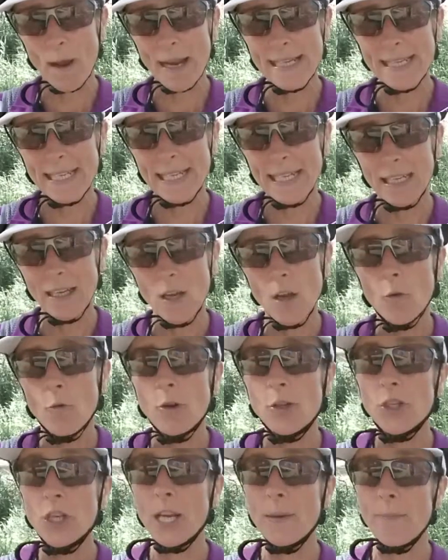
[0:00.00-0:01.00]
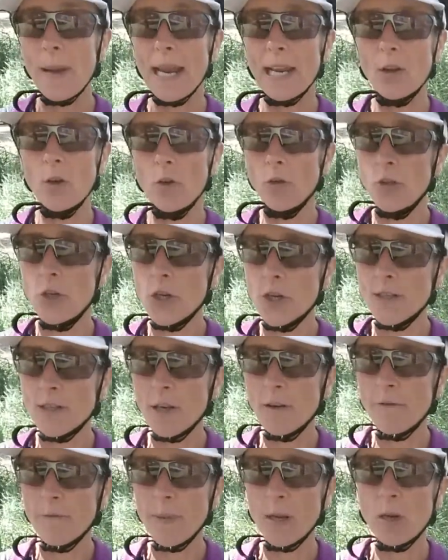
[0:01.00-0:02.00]
weighting, which you can make good use
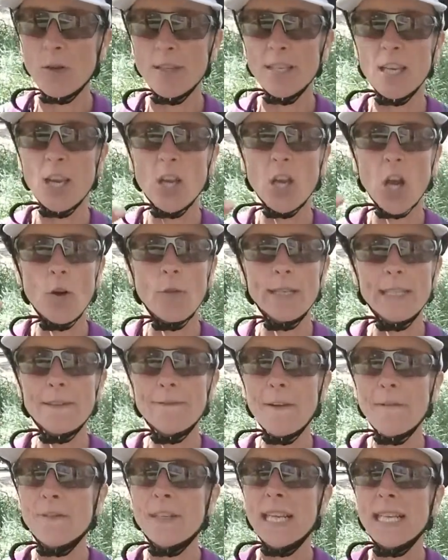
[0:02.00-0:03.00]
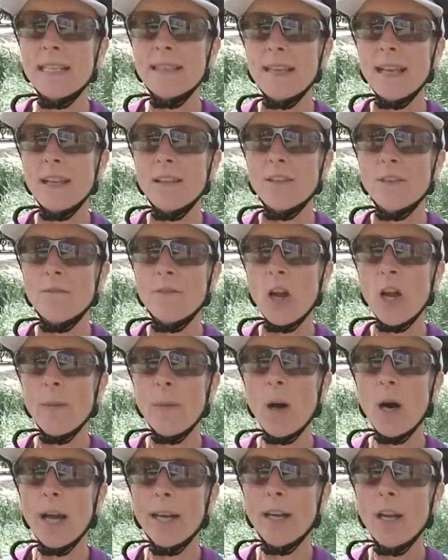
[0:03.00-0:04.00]
of because you can go into 15 seconds of no
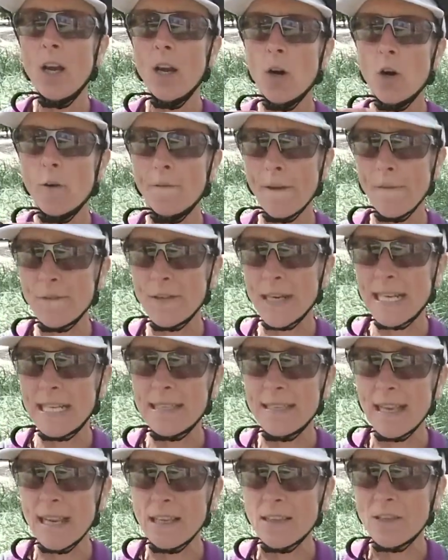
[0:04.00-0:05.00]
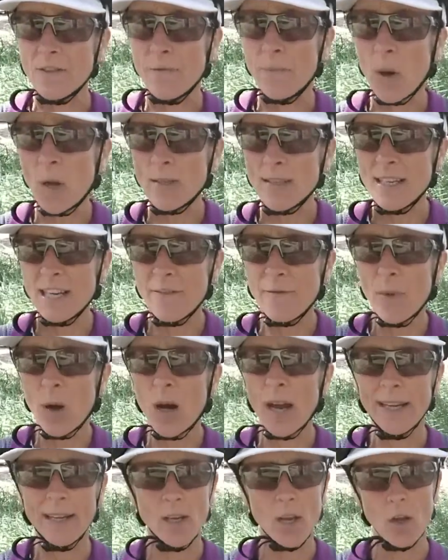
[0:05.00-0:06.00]
mind or 15 seconds of positive
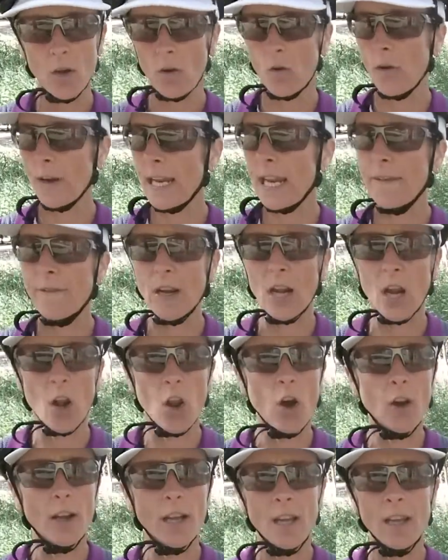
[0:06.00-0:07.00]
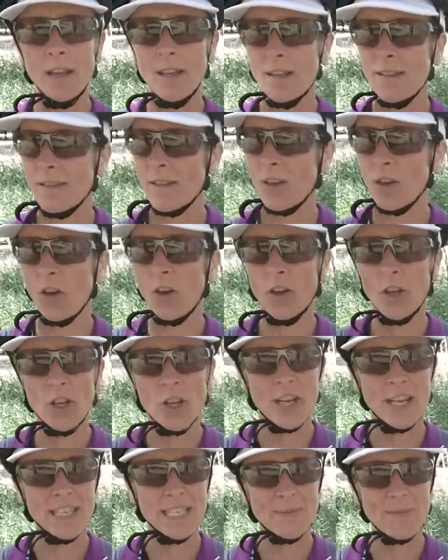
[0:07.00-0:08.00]
mind, or even longer. The longer
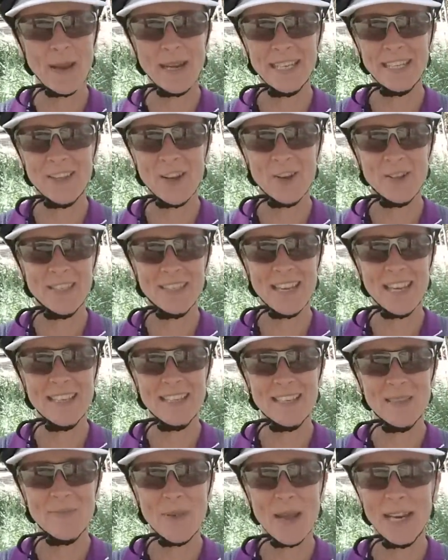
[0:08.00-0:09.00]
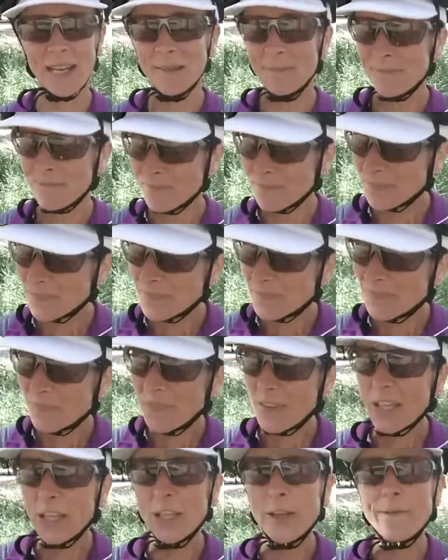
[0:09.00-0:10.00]
you can spend in those states, the better.
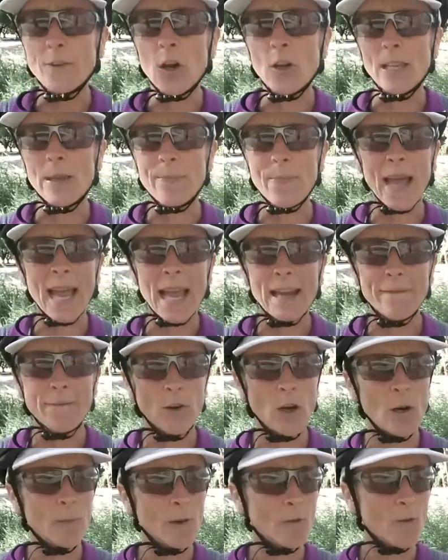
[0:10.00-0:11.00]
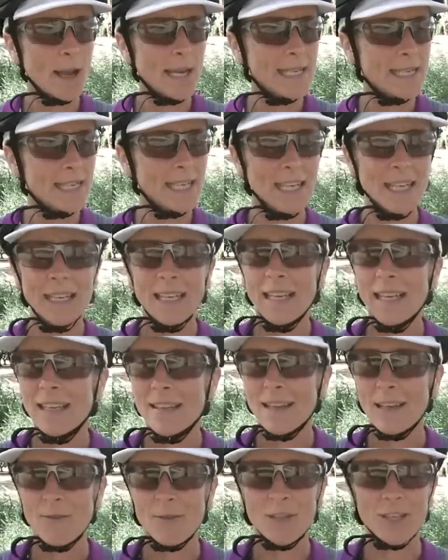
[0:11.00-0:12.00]
You've got your bad form of weighting.
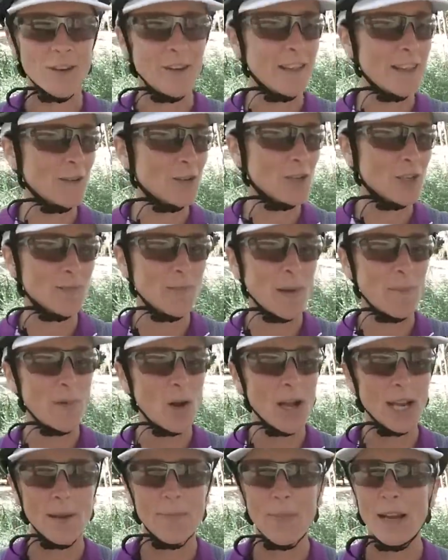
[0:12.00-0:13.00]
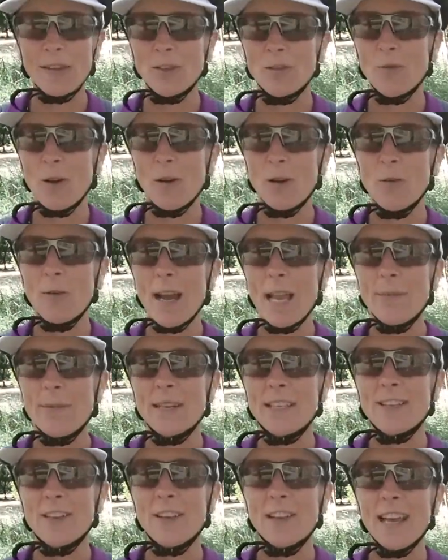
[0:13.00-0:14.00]
That was just my bike about to roll away,
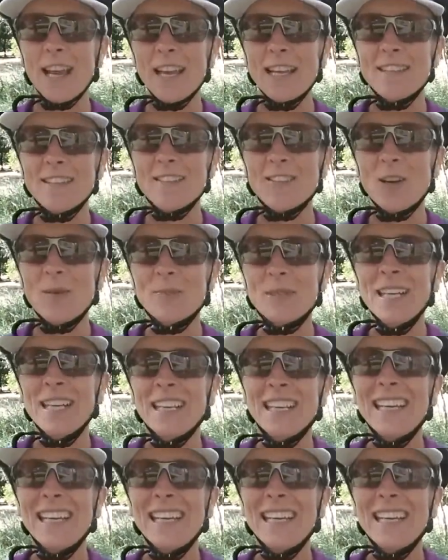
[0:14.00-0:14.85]
but it's okay, it stopped.